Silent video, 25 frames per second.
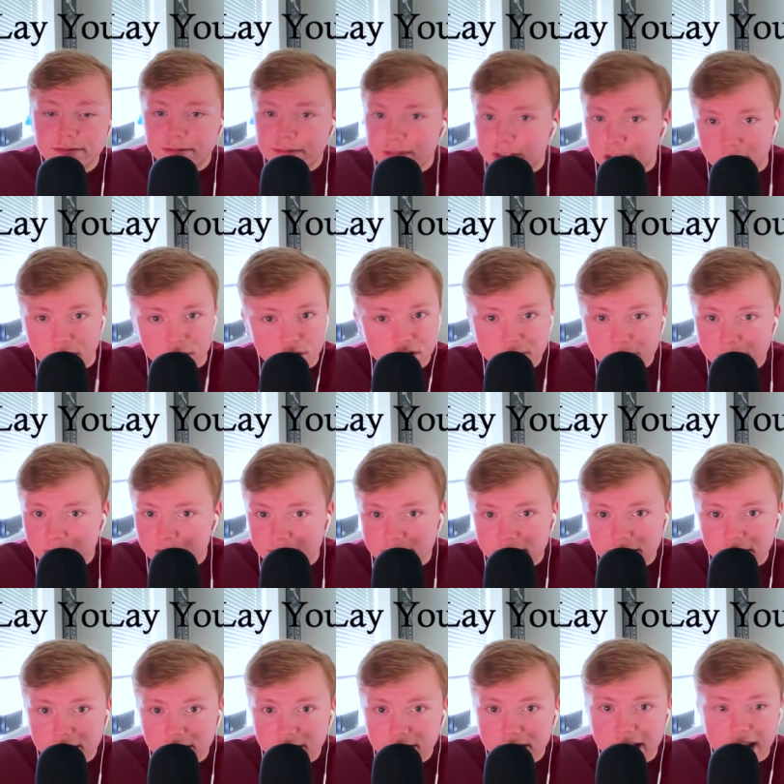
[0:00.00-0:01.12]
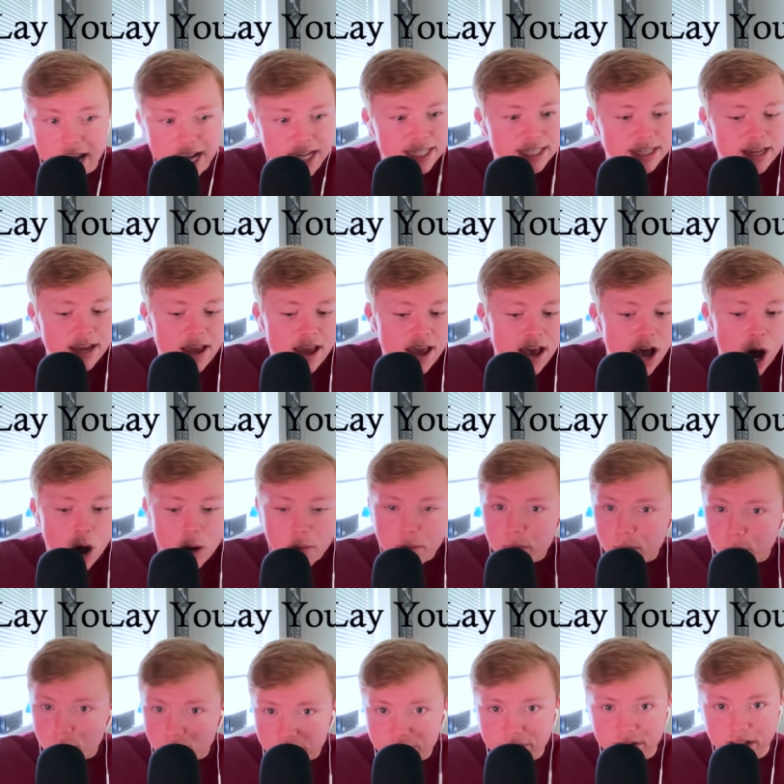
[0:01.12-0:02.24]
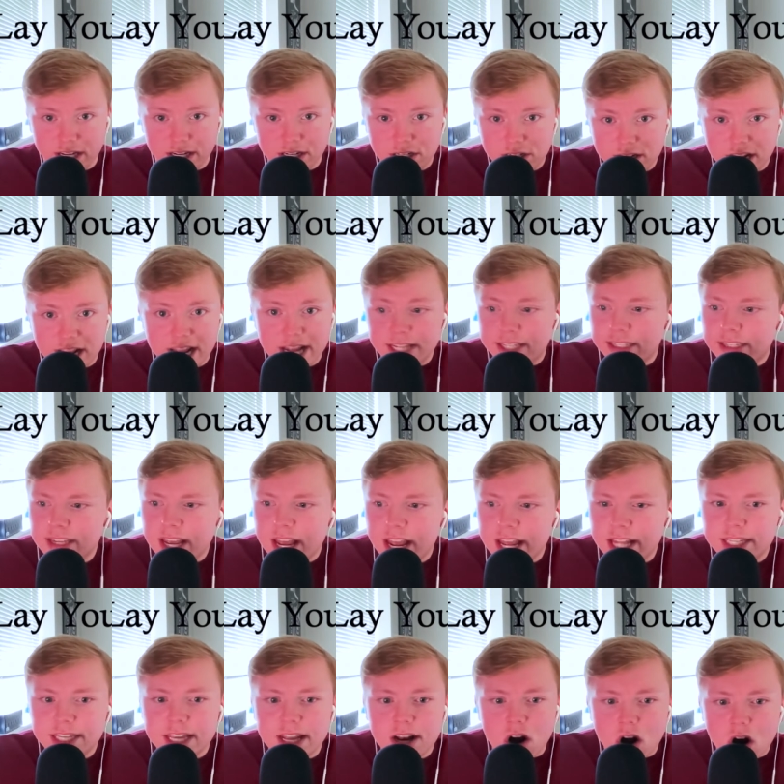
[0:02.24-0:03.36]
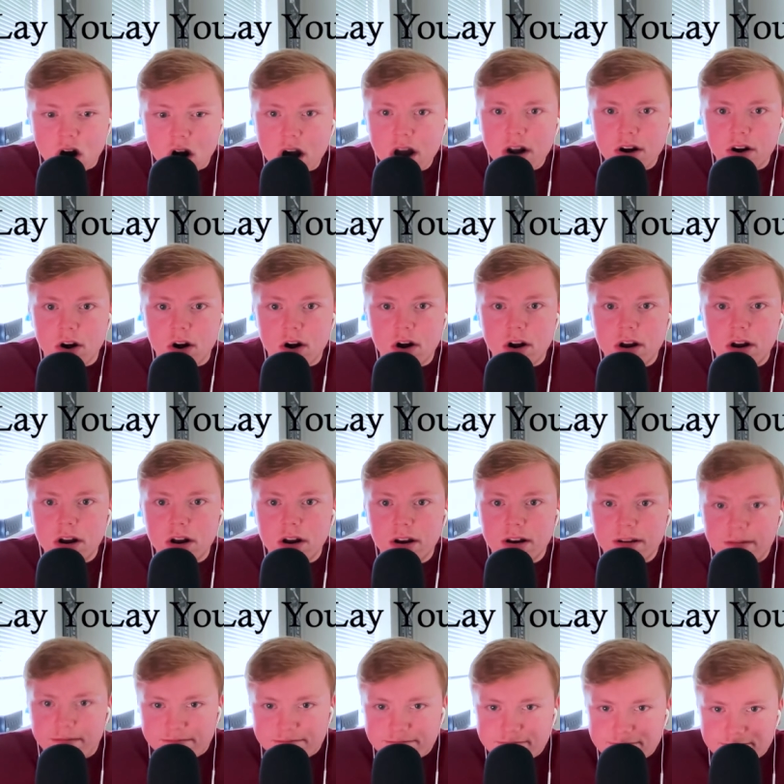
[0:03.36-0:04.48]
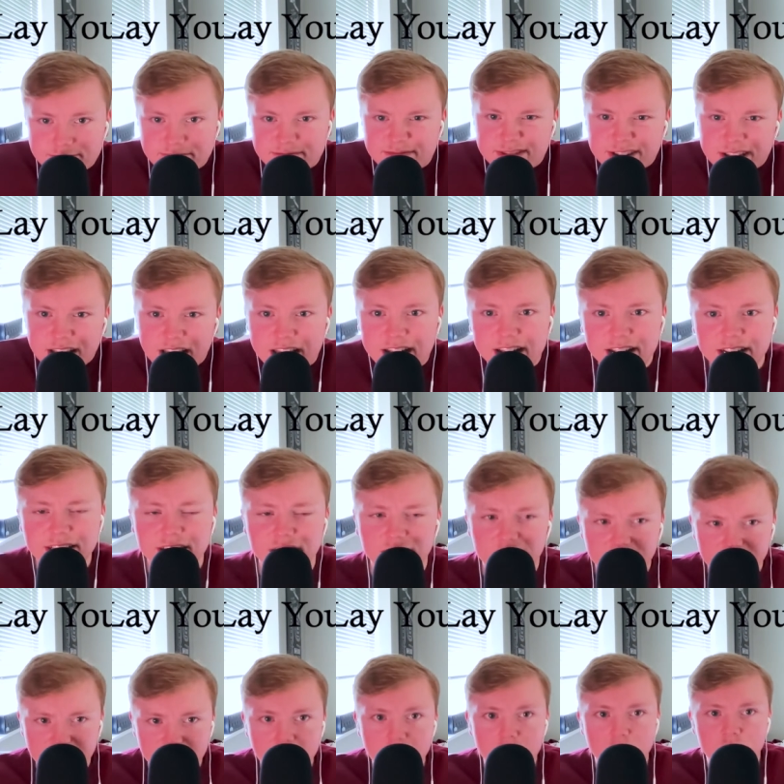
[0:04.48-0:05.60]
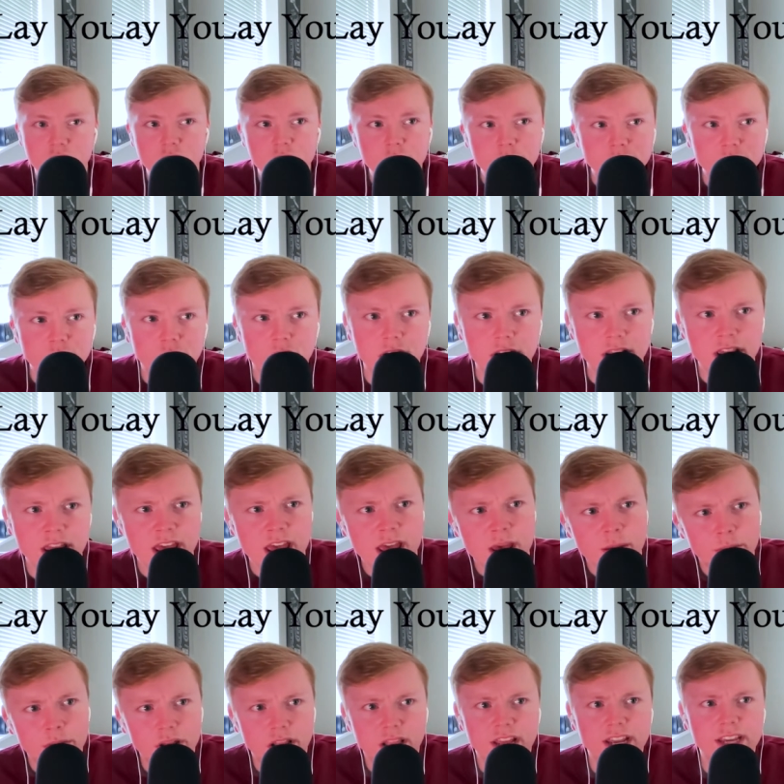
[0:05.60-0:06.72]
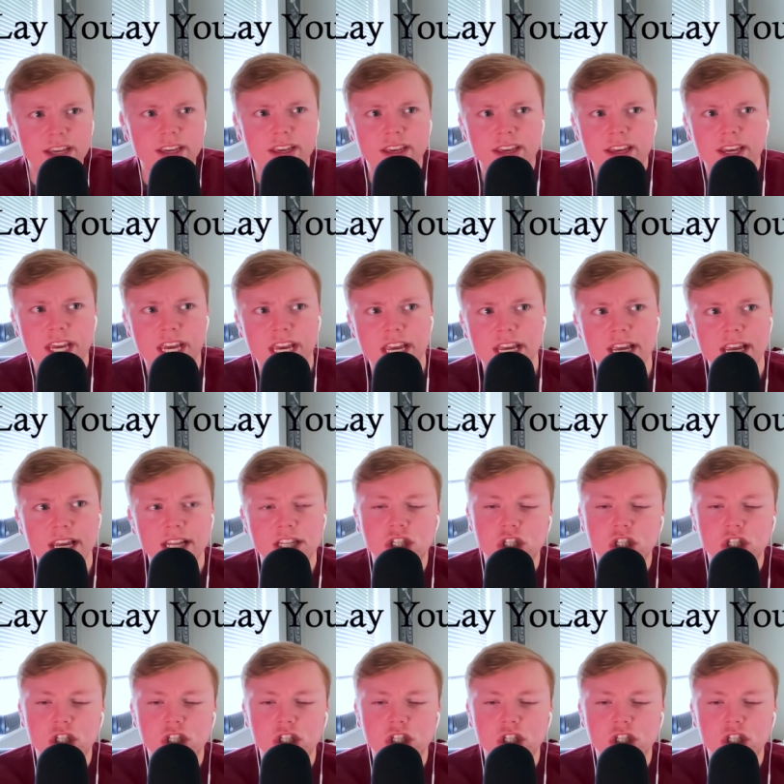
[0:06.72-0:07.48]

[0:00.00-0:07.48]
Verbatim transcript: You know what I mean? It's a privilege. It's it's an honor. Not necessarily an honor, I'm sorry, but like it's